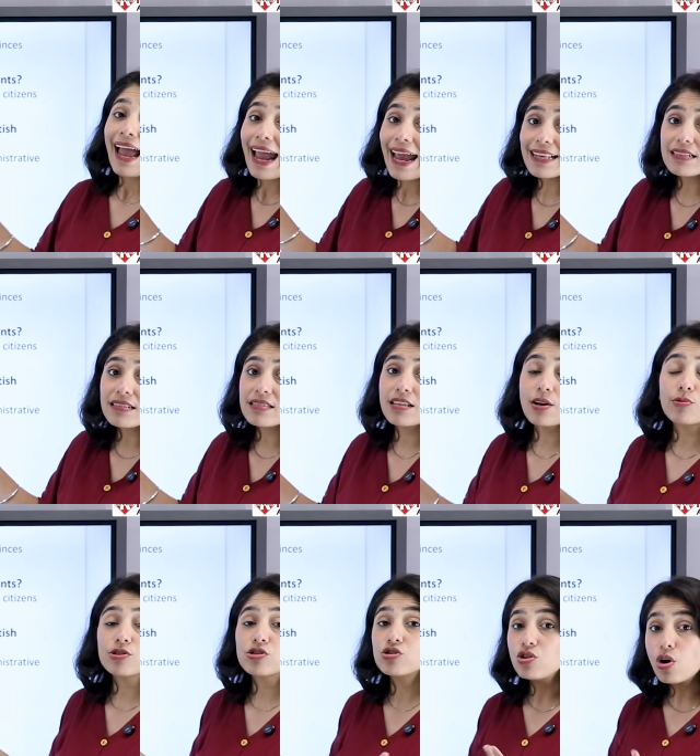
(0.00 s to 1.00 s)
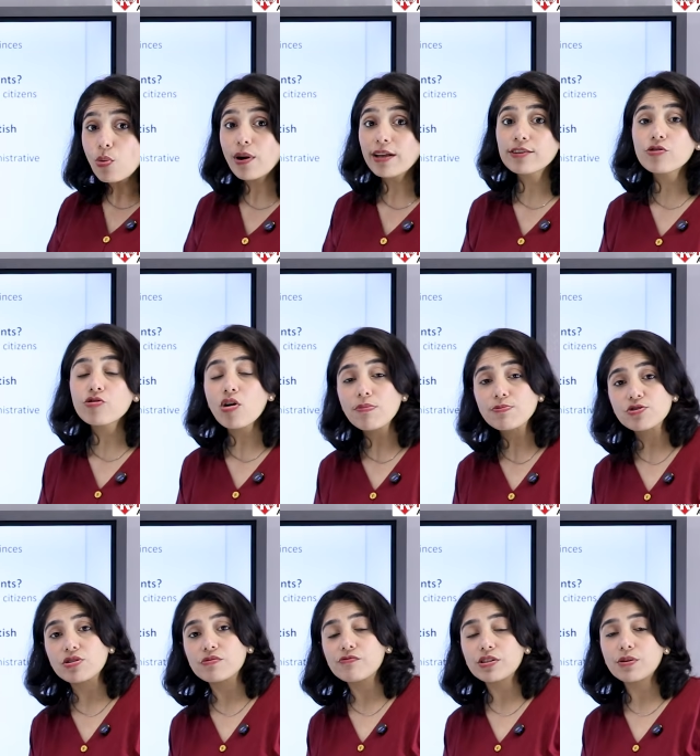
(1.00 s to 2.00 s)
Hence, there was no other
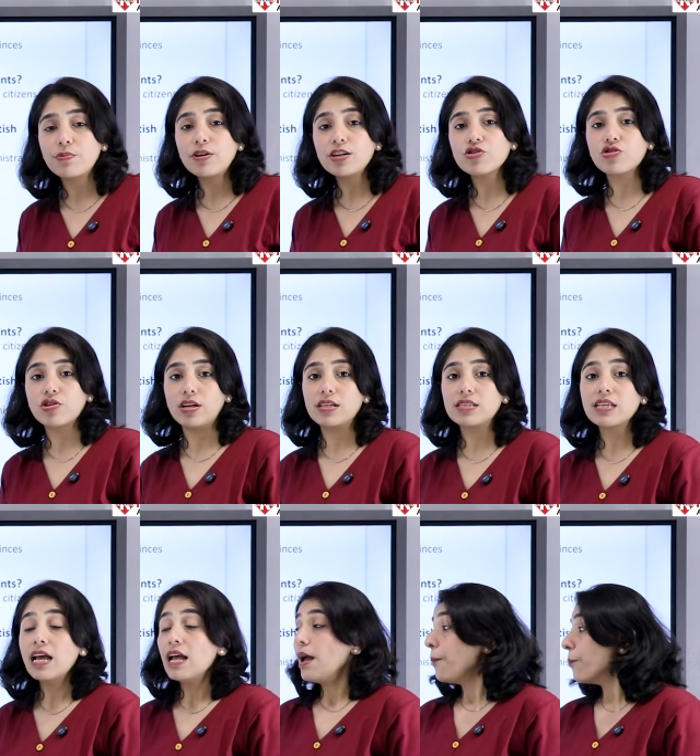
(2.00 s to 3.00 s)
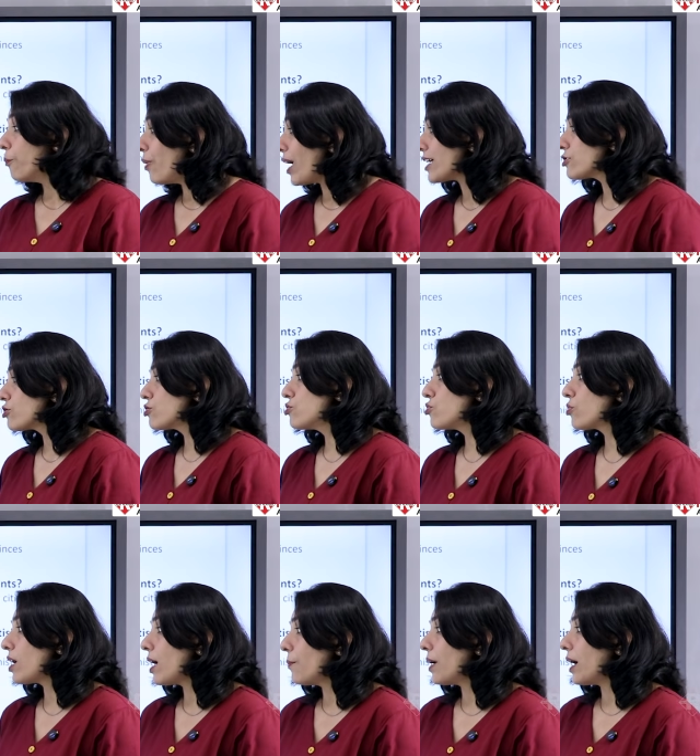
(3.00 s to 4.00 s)
option for the Britishers but to
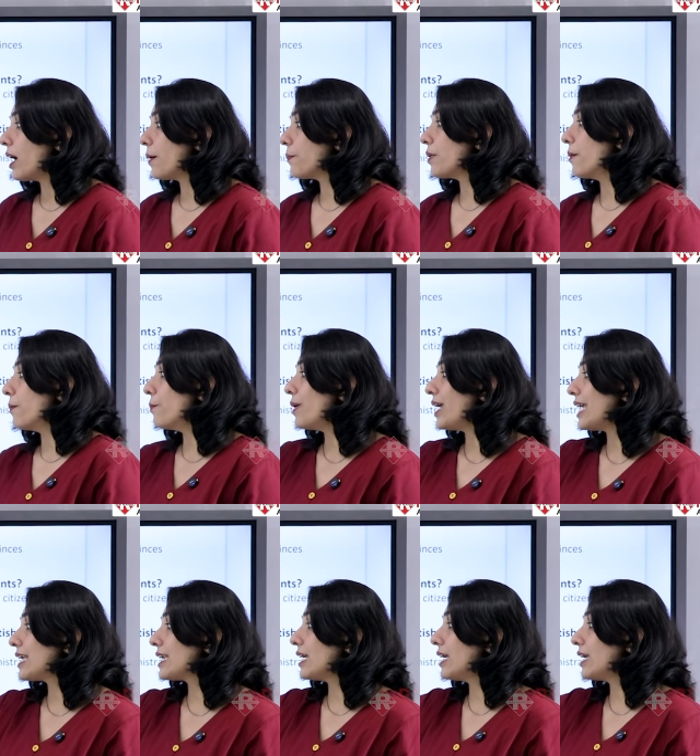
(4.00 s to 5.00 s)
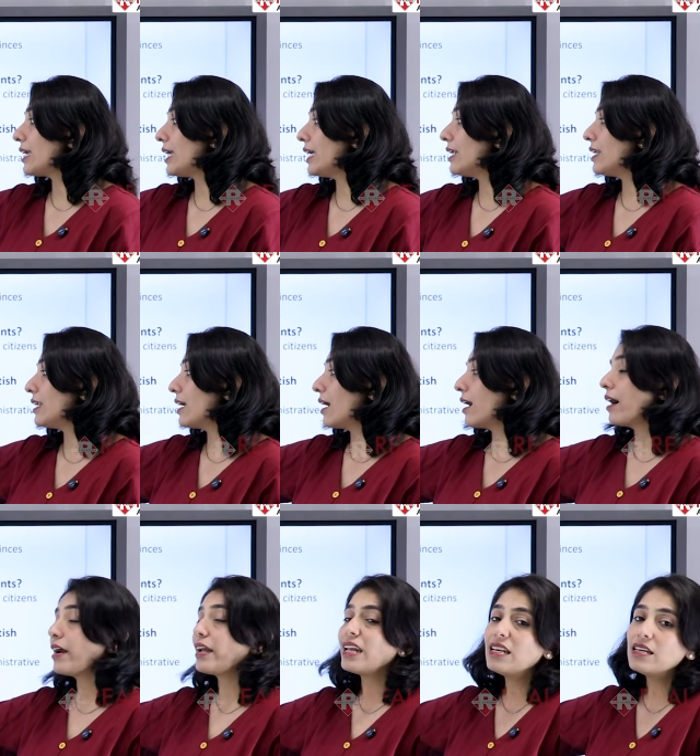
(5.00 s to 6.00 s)
come up making
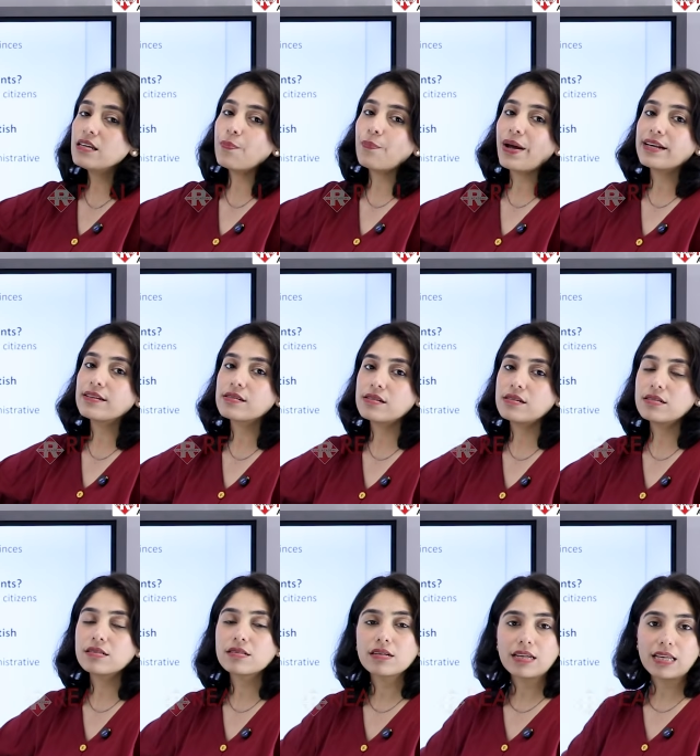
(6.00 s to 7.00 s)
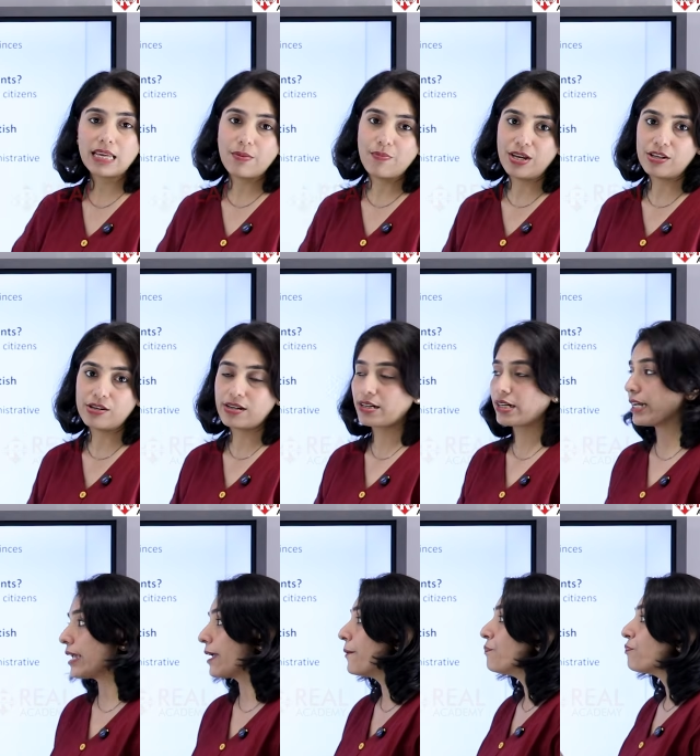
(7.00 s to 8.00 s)
India independent
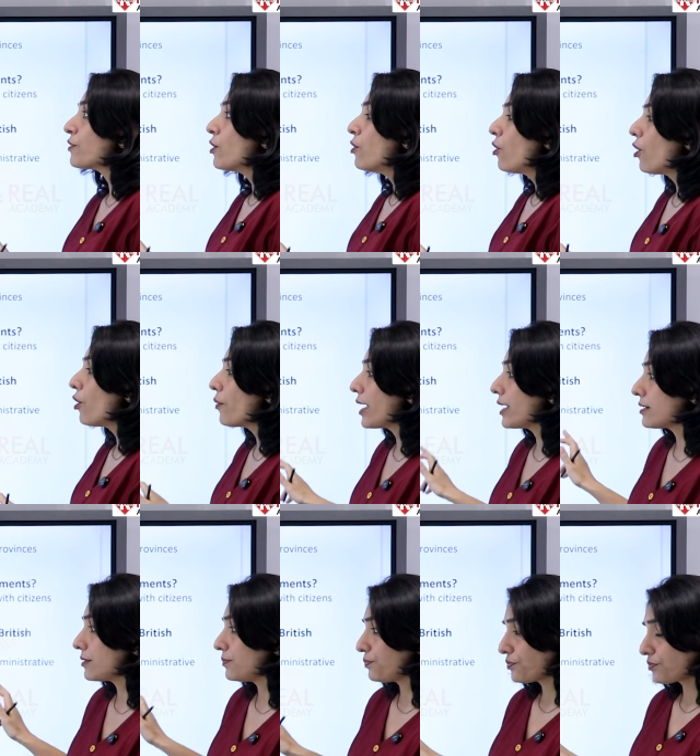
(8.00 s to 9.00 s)
immediately. All right.